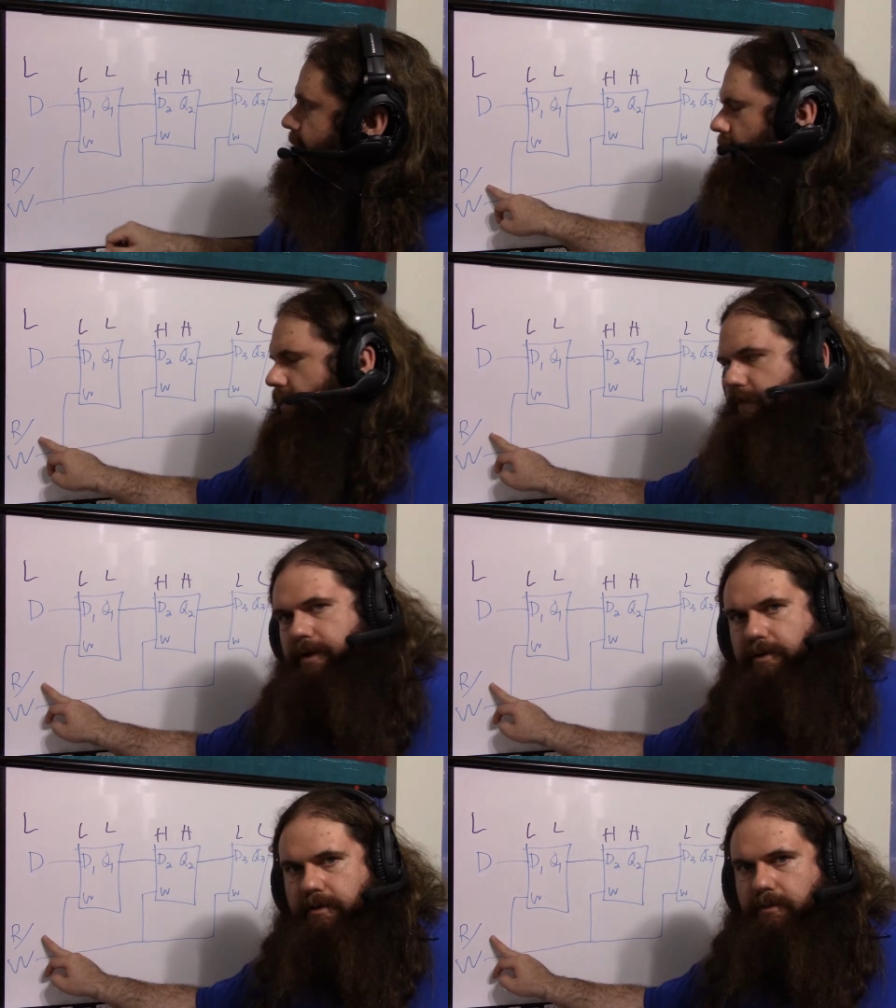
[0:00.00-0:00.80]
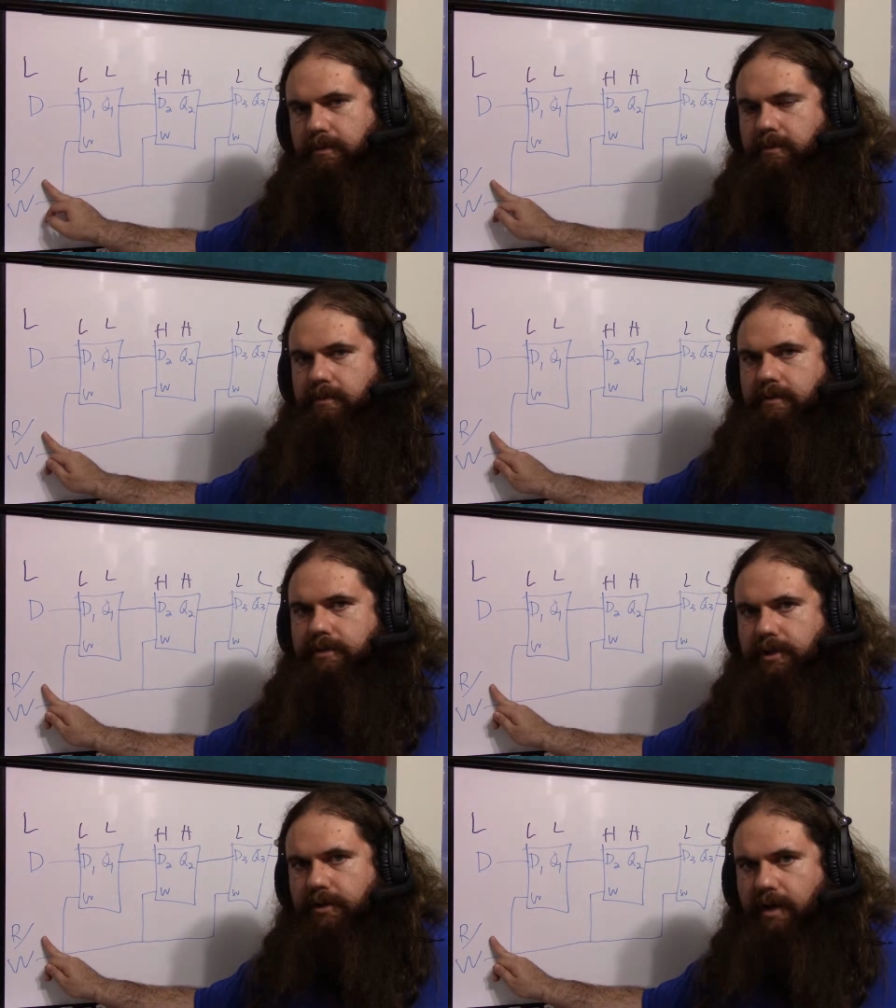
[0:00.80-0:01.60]
and then you
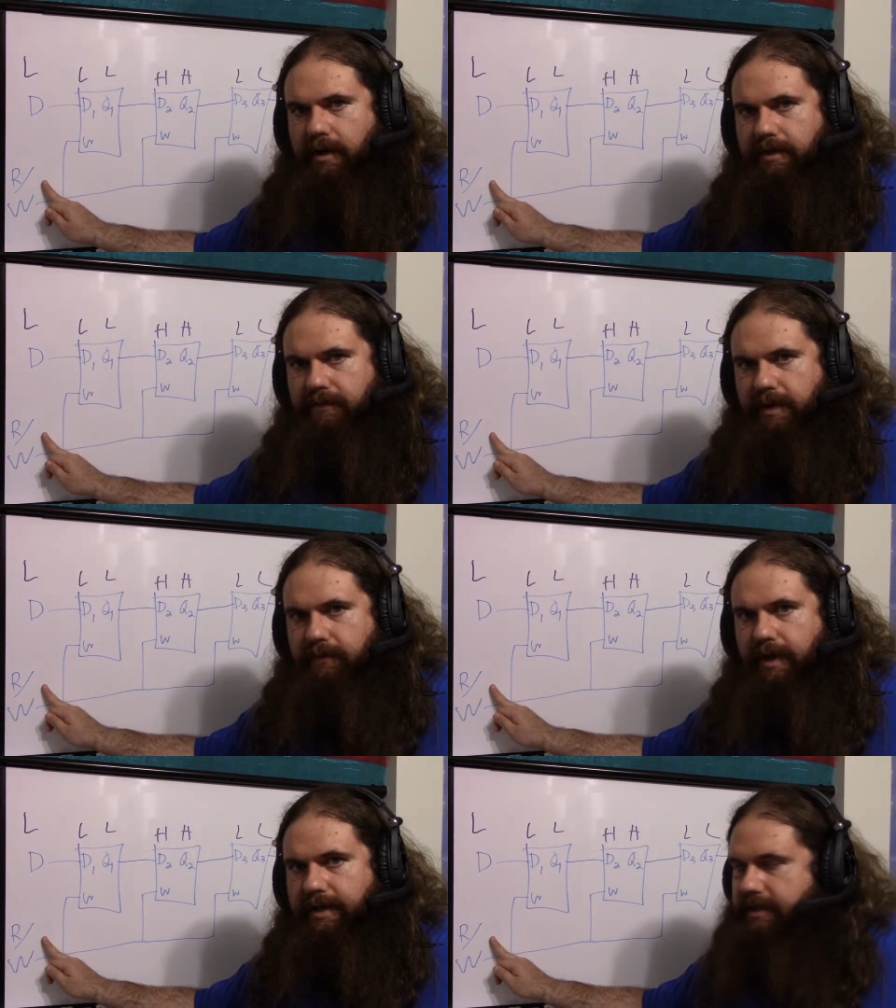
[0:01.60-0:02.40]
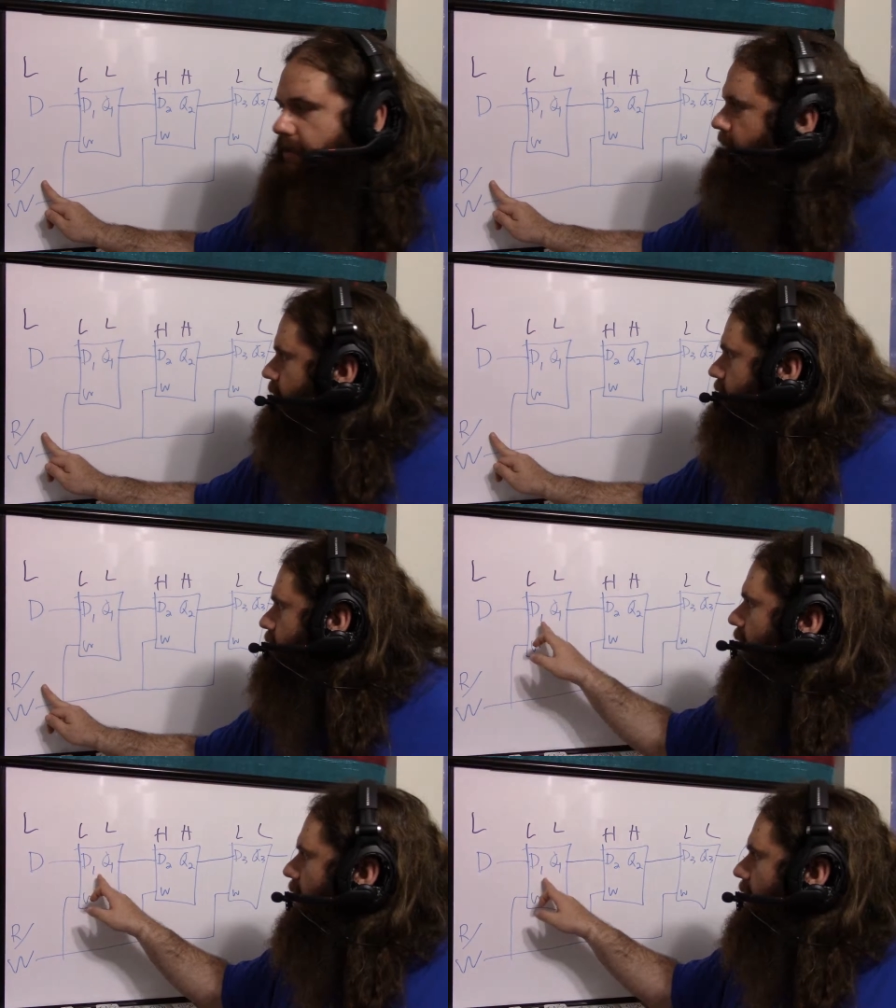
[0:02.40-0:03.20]
turn on the read write signal,
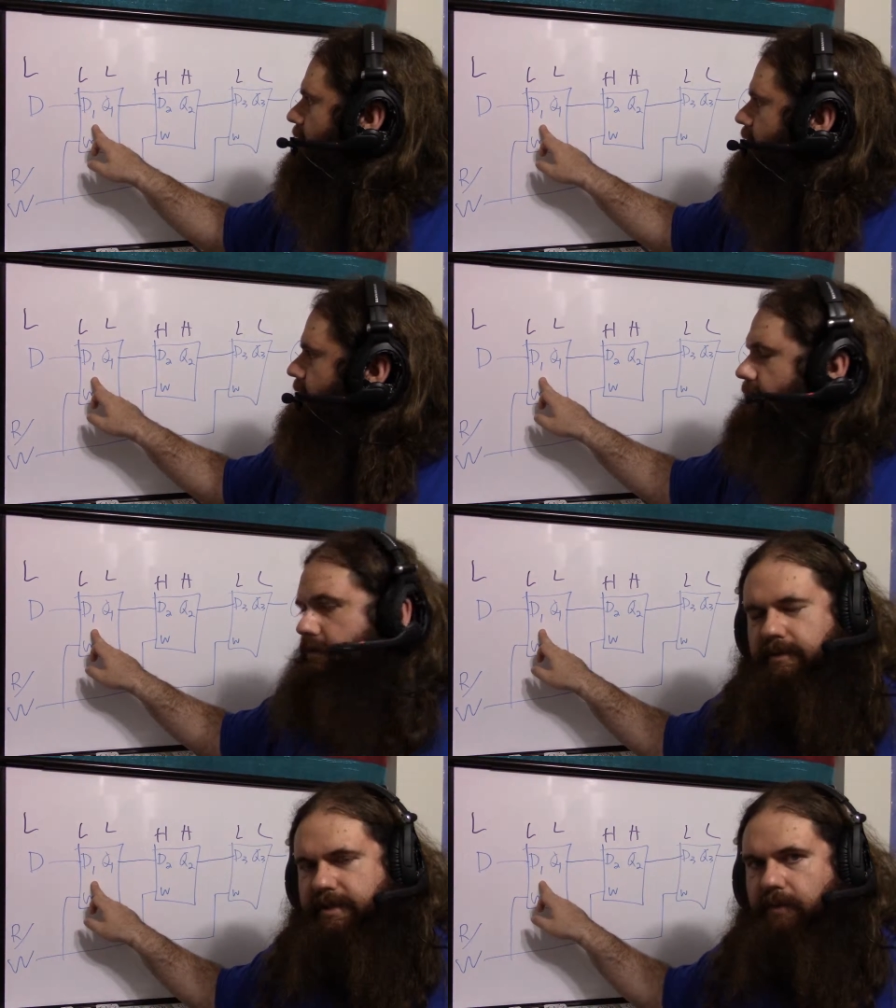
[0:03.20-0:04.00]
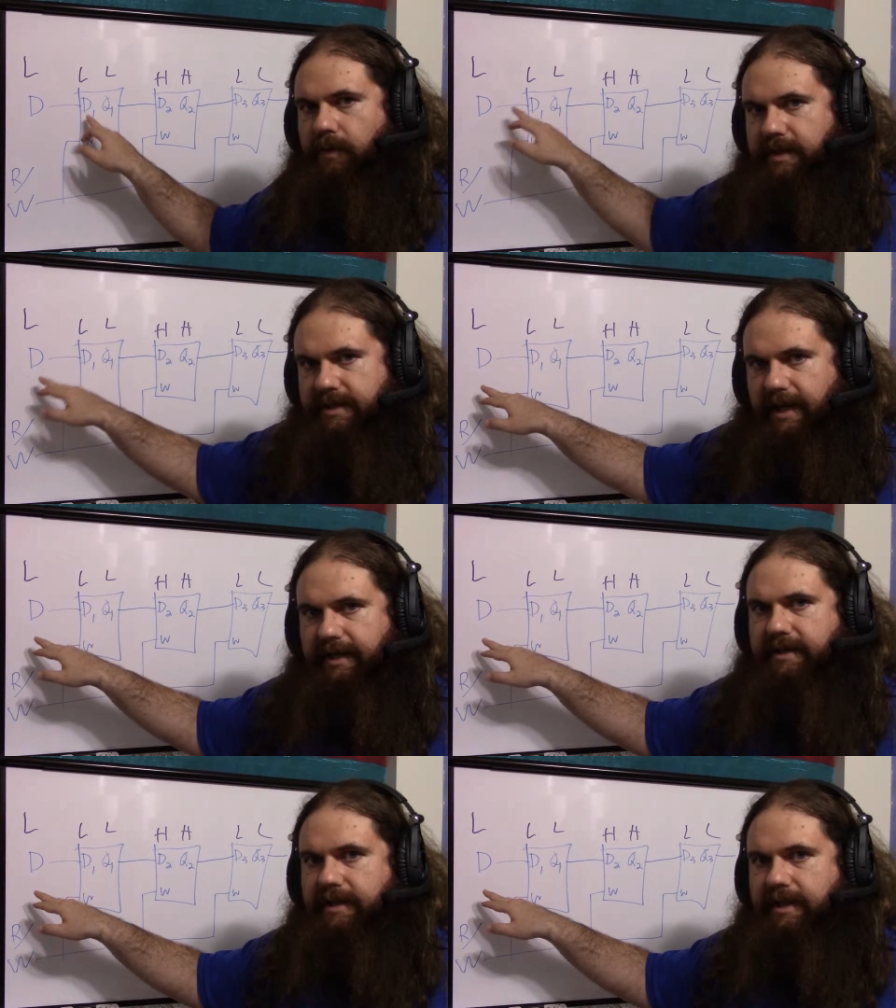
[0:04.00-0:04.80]
and D1
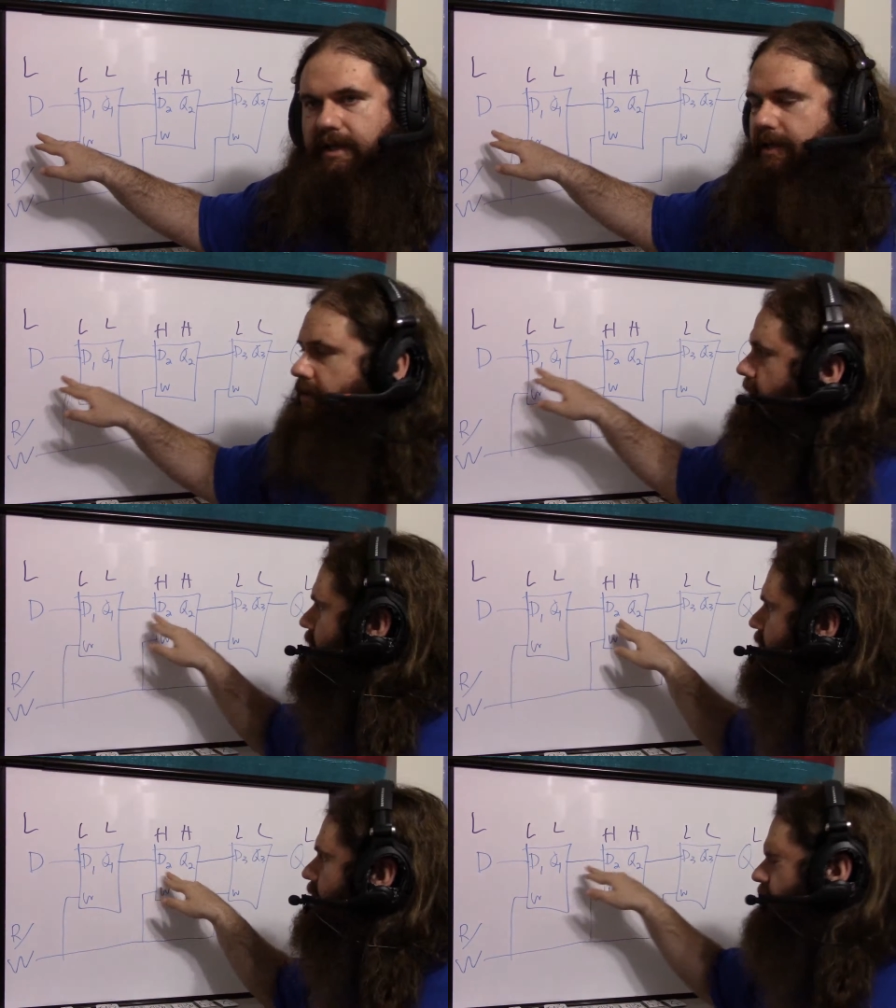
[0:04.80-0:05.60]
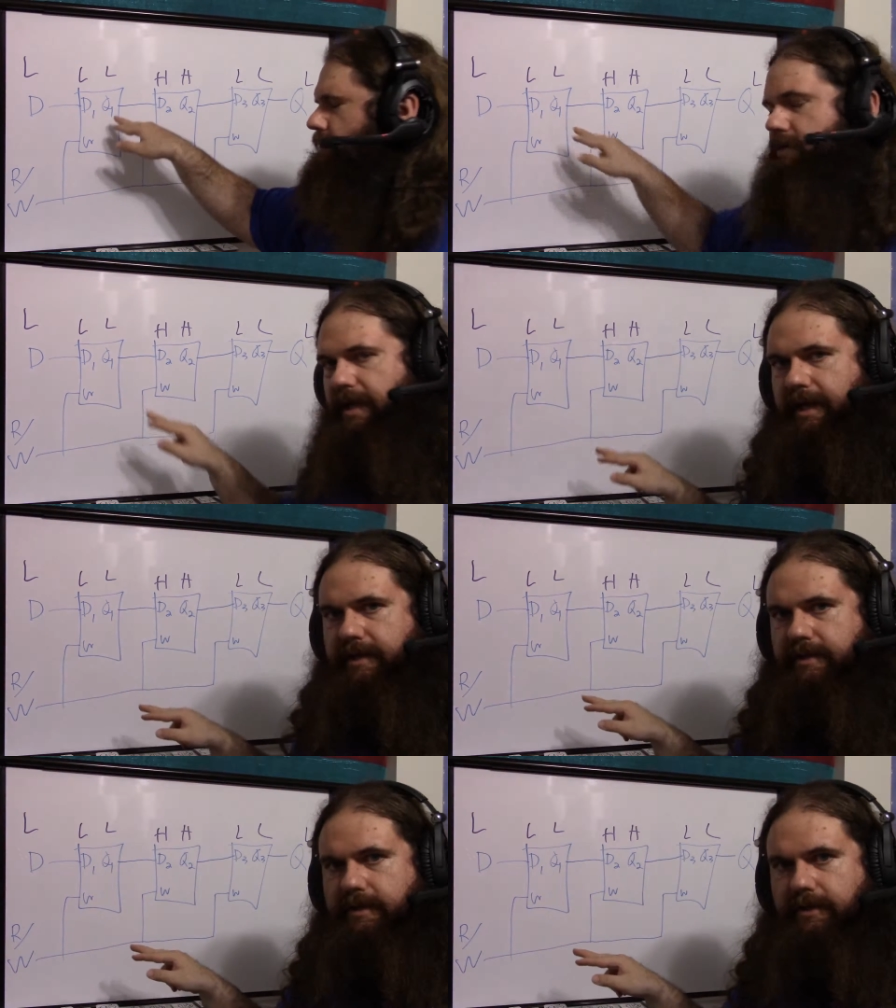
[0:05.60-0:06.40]
takes the D, D2
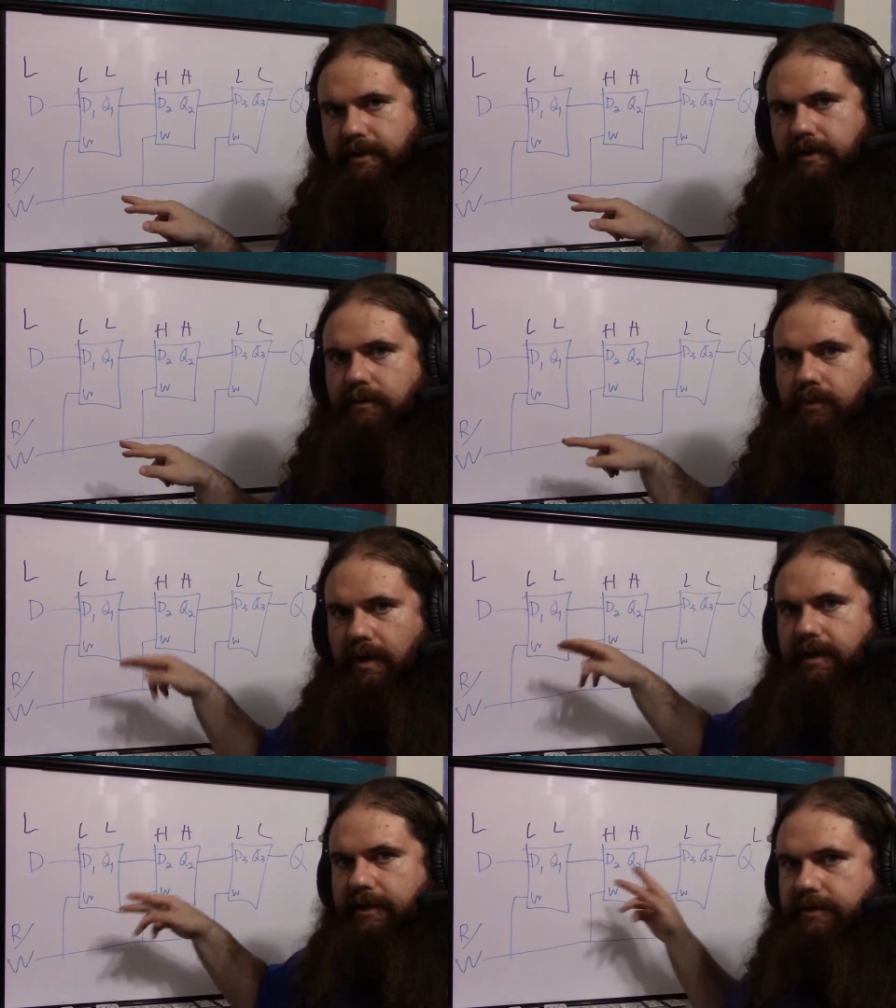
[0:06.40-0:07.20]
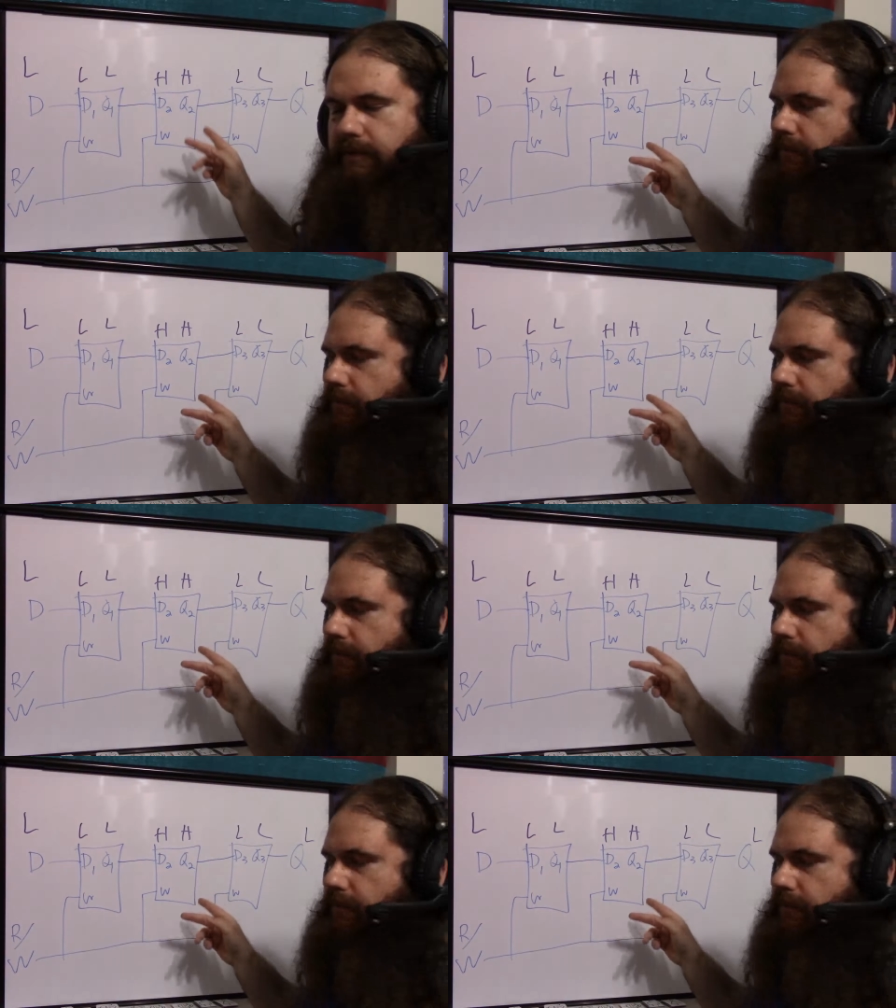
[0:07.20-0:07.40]
takes the Q1, and so